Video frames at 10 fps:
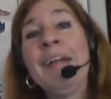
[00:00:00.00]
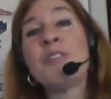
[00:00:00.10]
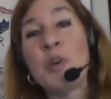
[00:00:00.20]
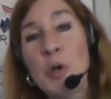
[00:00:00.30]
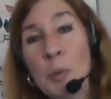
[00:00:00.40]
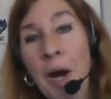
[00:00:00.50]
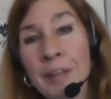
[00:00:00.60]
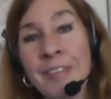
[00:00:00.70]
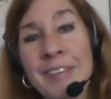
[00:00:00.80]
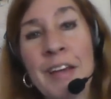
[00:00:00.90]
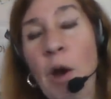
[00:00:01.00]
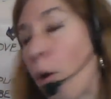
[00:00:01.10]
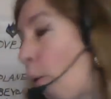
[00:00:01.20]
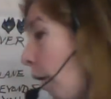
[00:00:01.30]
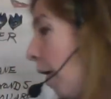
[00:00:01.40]
two months
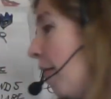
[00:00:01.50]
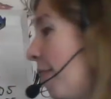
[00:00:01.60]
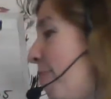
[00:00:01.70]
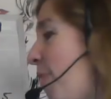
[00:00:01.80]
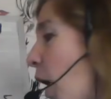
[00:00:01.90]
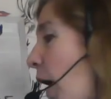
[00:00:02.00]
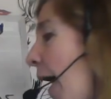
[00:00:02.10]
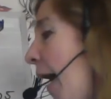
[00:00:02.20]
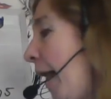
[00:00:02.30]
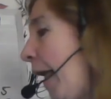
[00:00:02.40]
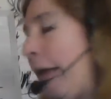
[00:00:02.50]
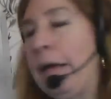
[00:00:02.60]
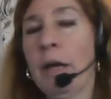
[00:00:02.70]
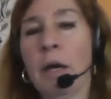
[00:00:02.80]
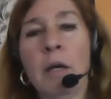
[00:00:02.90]
ago, the
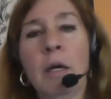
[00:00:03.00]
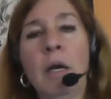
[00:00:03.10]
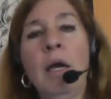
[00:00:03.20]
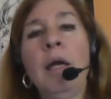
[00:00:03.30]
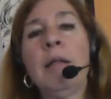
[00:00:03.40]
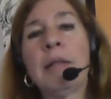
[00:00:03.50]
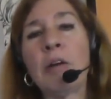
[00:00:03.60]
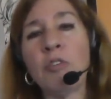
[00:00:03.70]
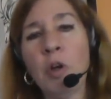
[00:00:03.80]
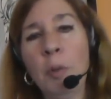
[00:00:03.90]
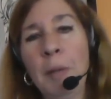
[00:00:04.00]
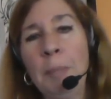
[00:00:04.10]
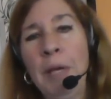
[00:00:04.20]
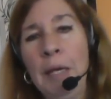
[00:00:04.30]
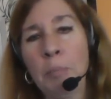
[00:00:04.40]
headache. There's going to be
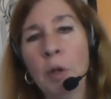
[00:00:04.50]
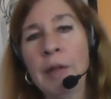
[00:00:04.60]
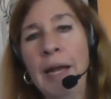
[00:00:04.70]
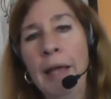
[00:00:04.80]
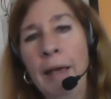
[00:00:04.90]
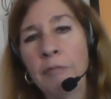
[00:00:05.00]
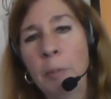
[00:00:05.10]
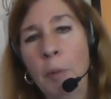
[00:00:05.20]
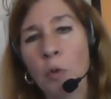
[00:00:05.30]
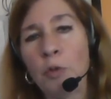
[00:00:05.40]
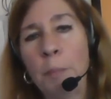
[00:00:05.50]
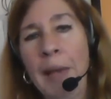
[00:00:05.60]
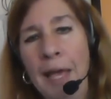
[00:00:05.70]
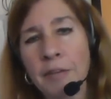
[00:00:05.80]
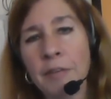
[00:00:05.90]
people that have the most
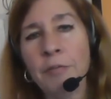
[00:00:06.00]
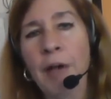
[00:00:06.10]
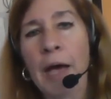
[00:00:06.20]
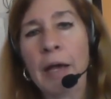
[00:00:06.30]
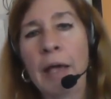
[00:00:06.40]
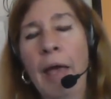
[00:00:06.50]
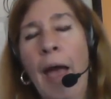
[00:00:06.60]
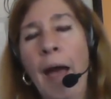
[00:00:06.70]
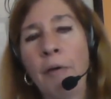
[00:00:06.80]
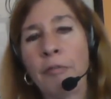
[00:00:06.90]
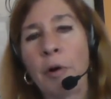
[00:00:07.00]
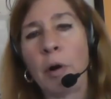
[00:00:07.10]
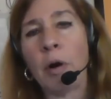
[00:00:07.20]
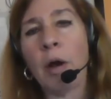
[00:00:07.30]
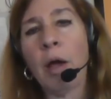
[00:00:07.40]
massive headache
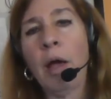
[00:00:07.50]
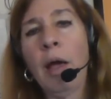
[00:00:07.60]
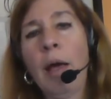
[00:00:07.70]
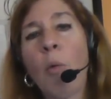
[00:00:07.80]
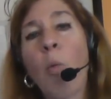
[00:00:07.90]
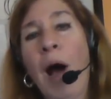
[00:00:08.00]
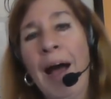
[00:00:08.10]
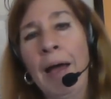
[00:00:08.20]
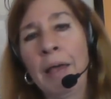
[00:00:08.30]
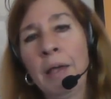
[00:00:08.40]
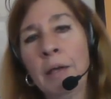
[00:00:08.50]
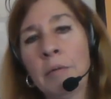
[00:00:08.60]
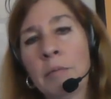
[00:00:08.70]
ever. Why?